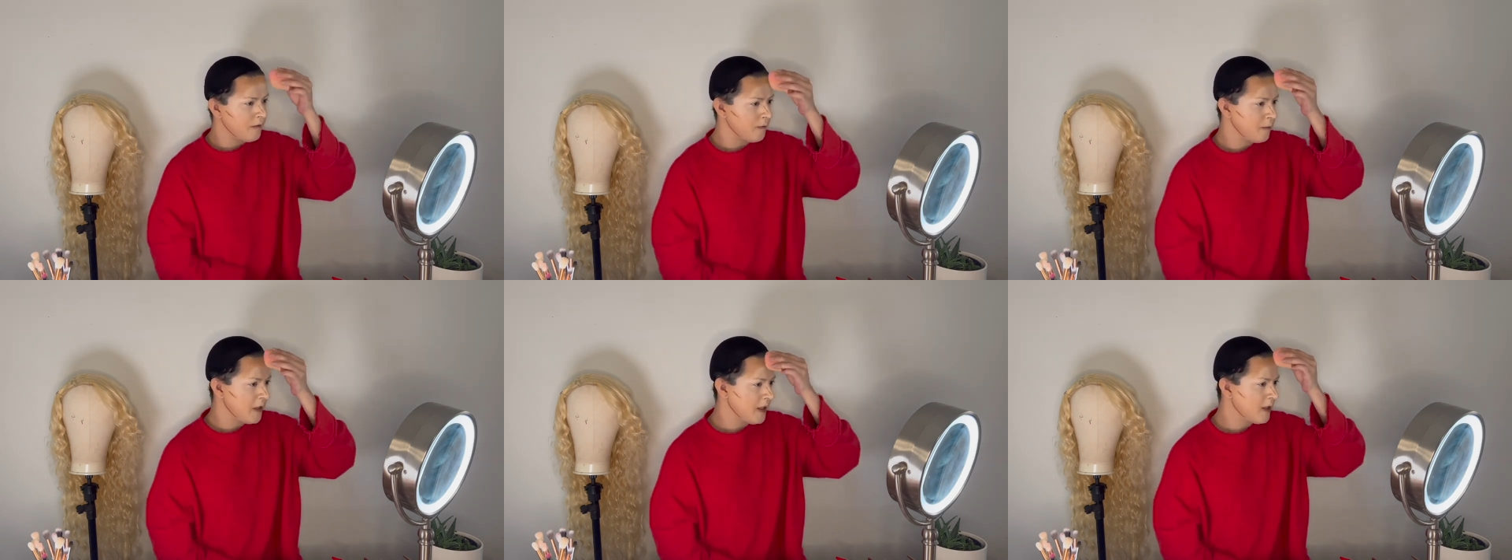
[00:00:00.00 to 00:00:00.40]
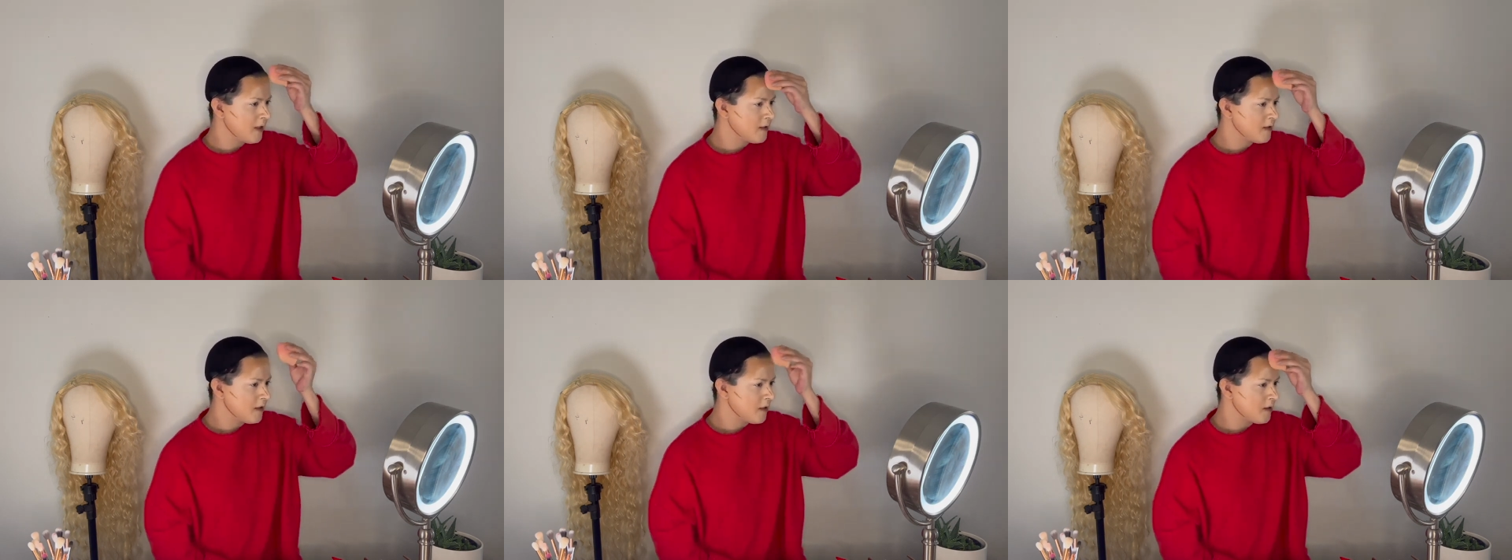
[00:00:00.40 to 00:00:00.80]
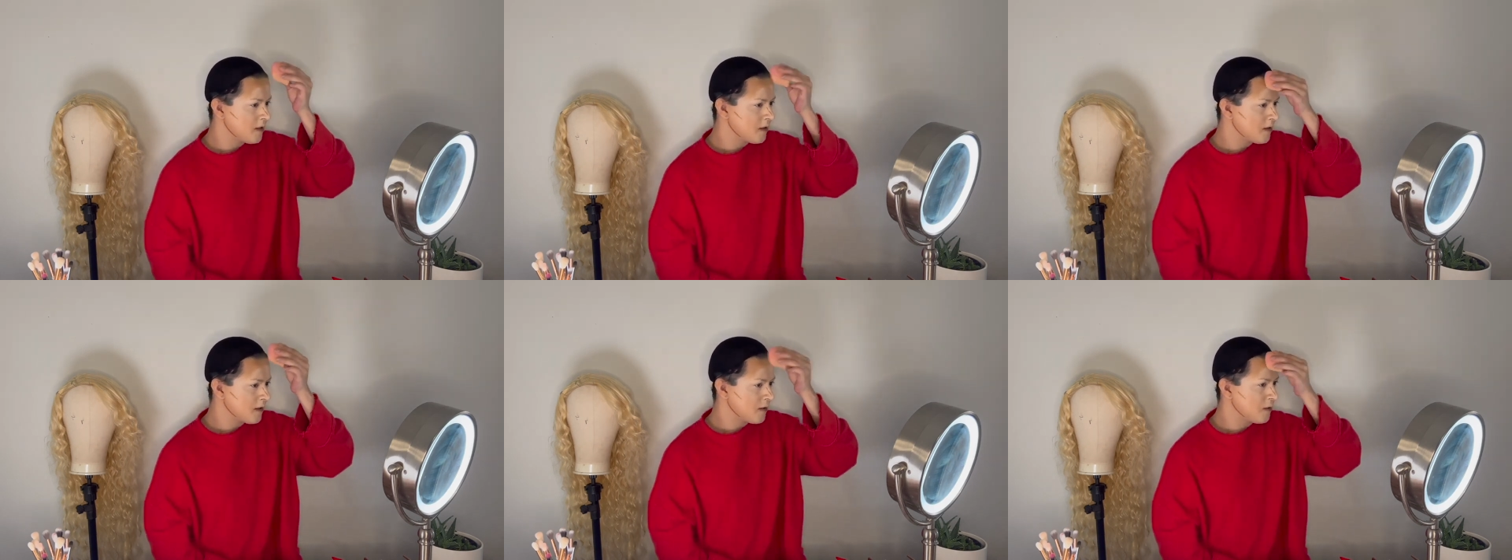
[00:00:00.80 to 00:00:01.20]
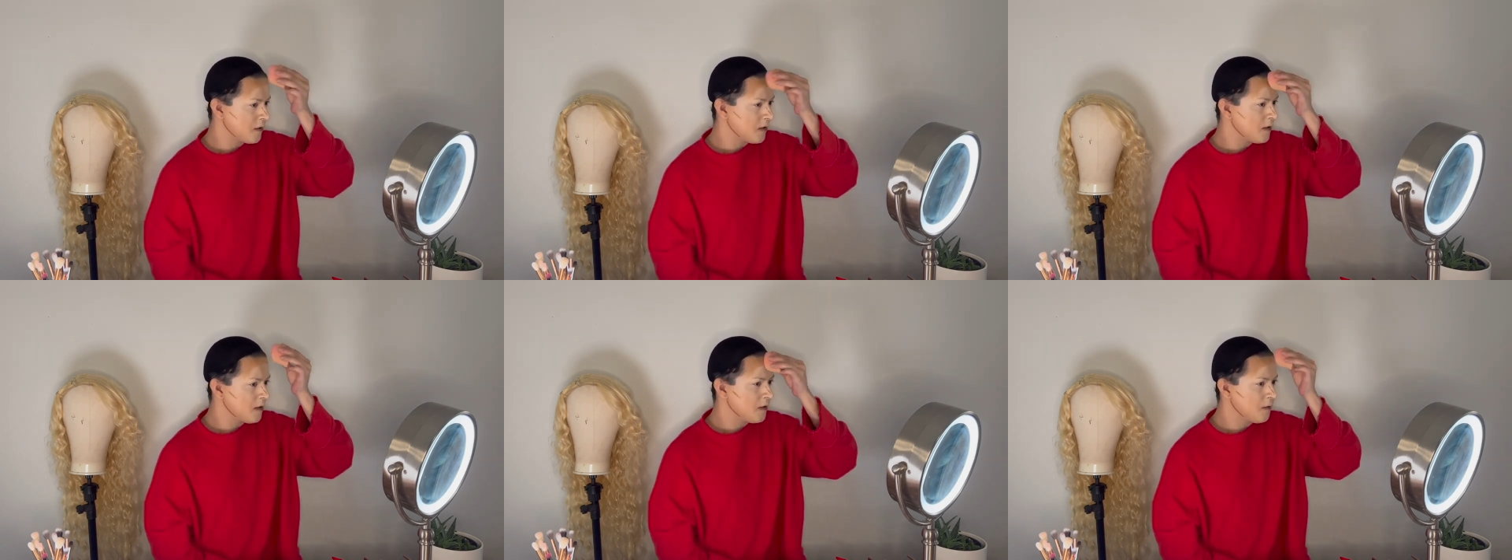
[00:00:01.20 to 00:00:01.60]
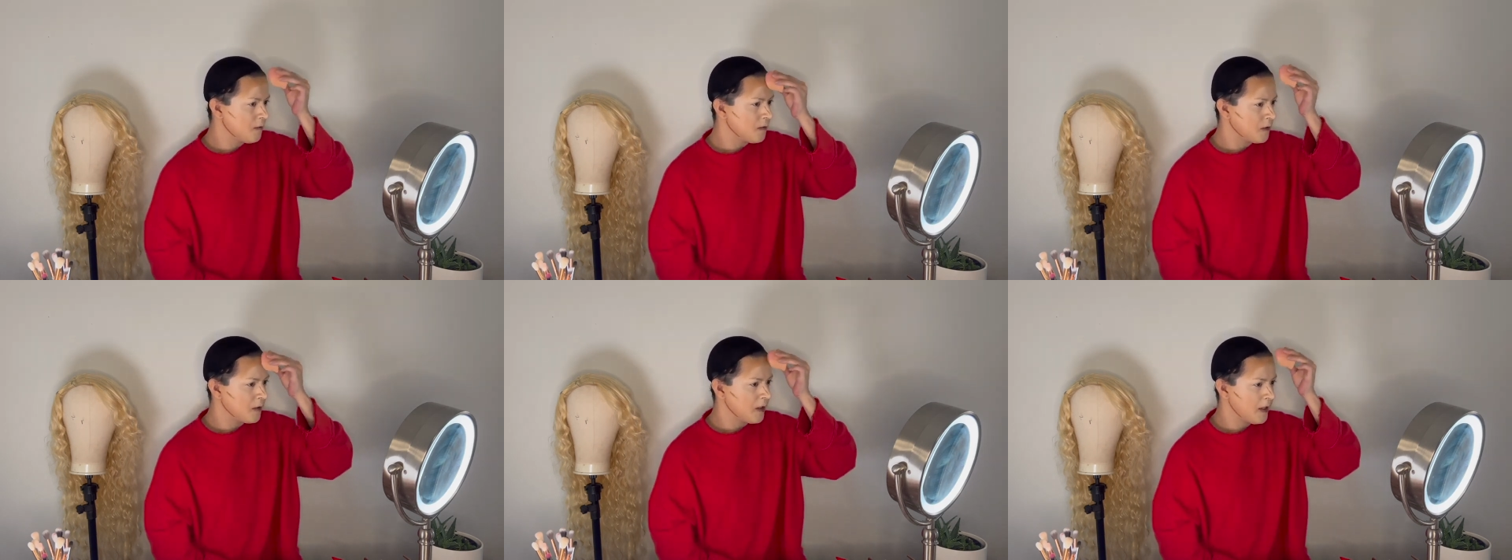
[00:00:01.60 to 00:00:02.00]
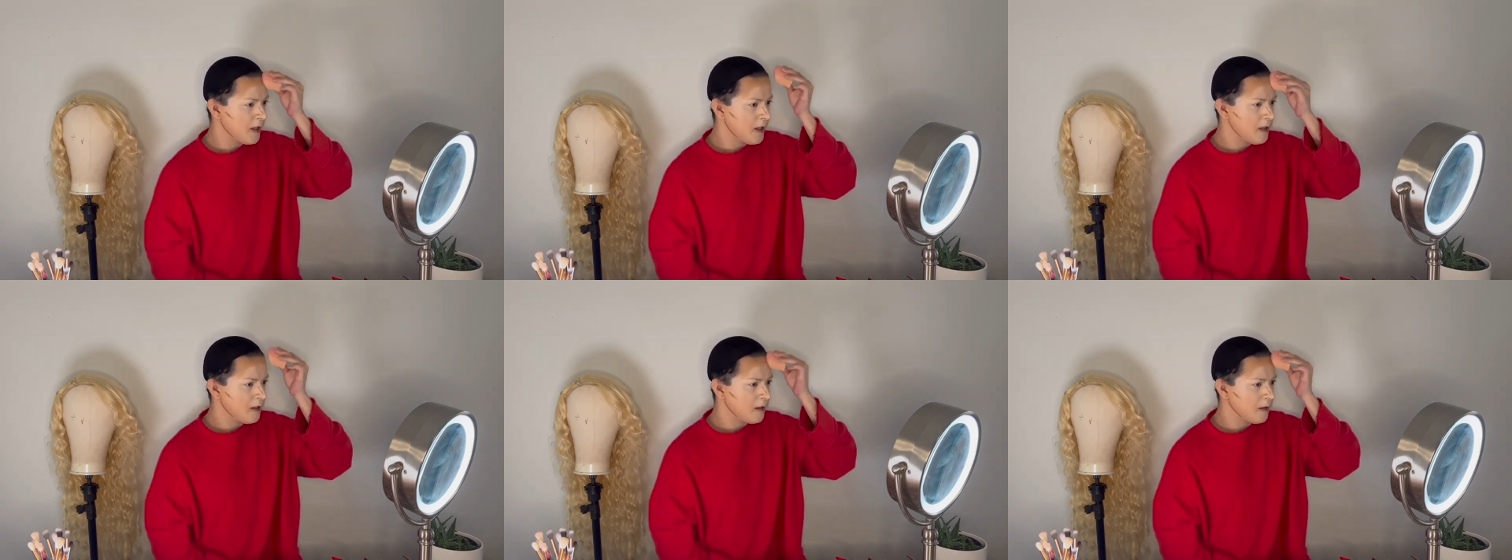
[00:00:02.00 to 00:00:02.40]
because you're just going to ruin it.